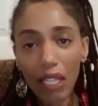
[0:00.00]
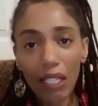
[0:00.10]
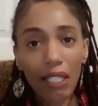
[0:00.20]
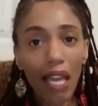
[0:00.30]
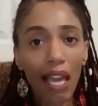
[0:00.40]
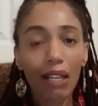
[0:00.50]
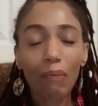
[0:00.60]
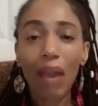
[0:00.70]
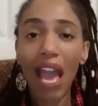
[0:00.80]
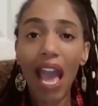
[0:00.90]
let
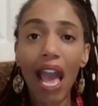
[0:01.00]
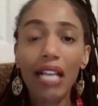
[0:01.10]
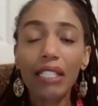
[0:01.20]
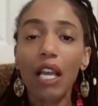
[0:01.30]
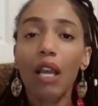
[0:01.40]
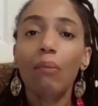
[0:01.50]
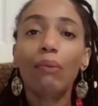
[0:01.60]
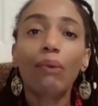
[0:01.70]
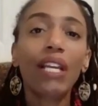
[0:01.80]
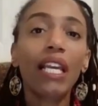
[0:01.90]
it pass,
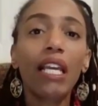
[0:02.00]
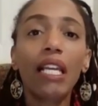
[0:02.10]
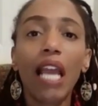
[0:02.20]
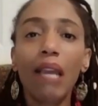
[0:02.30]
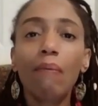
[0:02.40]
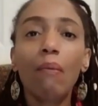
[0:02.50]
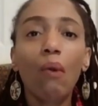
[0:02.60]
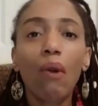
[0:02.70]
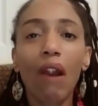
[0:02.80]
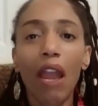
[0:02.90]
bring in a
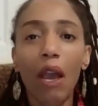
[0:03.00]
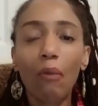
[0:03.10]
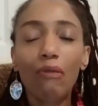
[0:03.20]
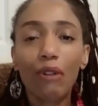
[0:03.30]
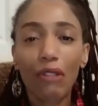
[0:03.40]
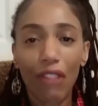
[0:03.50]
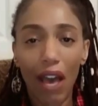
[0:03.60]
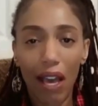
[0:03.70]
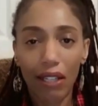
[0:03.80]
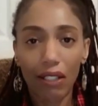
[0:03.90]
more helpful
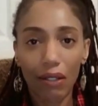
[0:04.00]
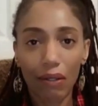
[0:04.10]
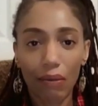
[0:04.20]
thought.